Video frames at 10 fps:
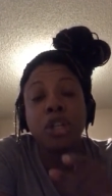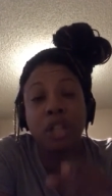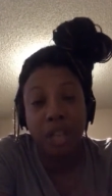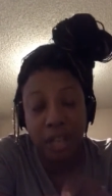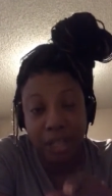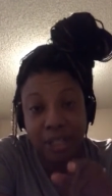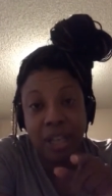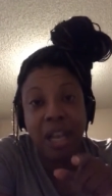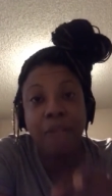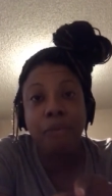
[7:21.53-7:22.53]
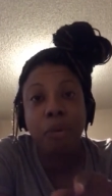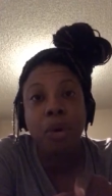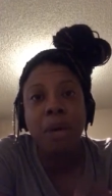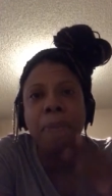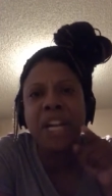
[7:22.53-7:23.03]
to the next level.
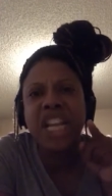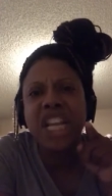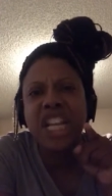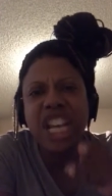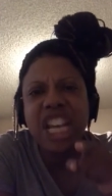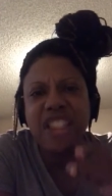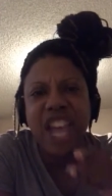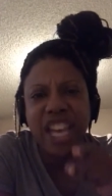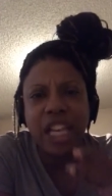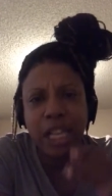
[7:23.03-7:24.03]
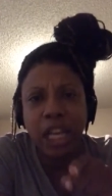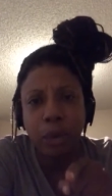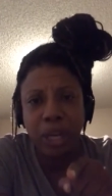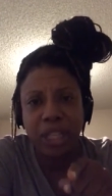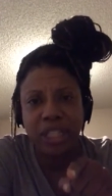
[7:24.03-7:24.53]
But he needed that
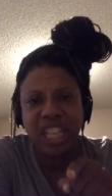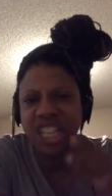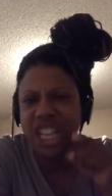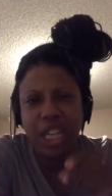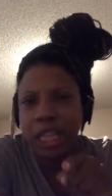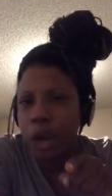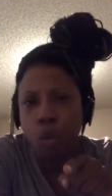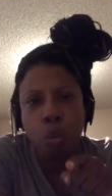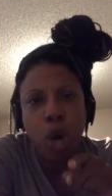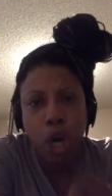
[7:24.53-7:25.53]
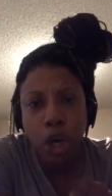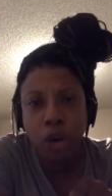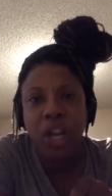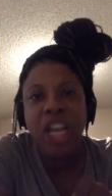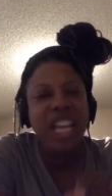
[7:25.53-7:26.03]
clearance. He needed that
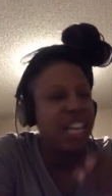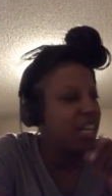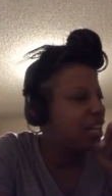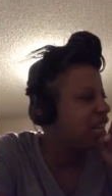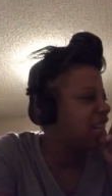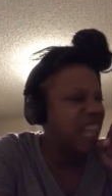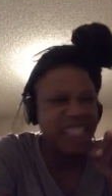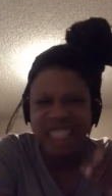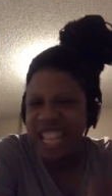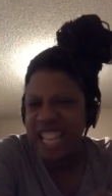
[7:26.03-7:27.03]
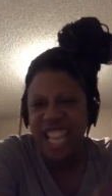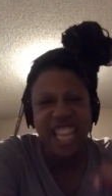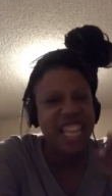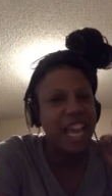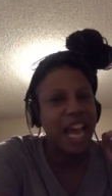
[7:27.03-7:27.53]
word. He needed that thing that
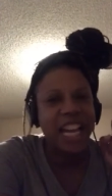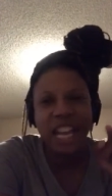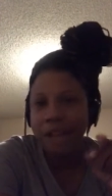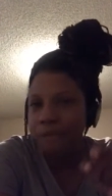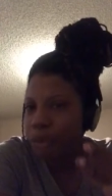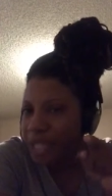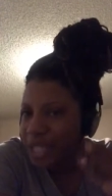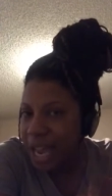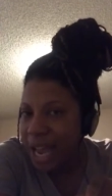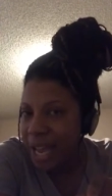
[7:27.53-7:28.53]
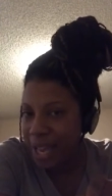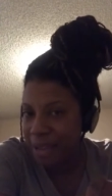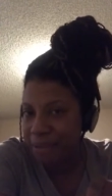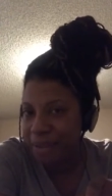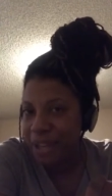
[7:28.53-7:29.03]
he got every
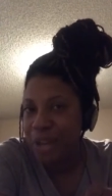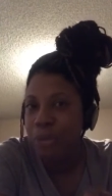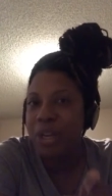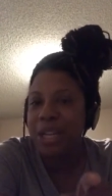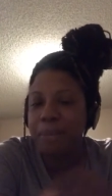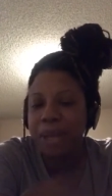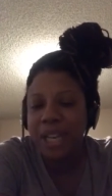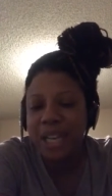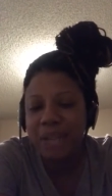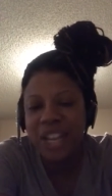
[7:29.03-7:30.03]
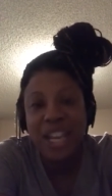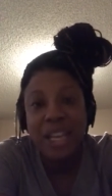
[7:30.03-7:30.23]
time when he believed,